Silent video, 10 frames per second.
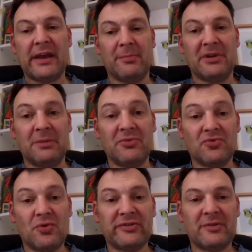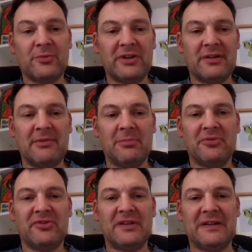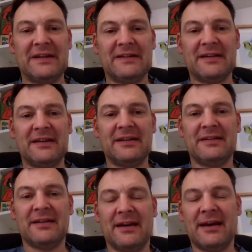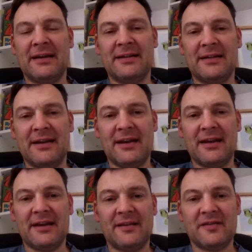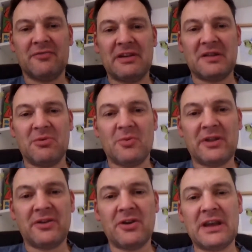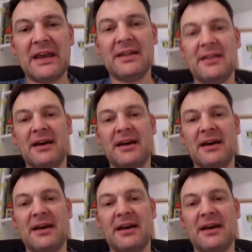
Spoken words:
My name is Ross, I'm one of the members at Tayside, and it's great to be with you again.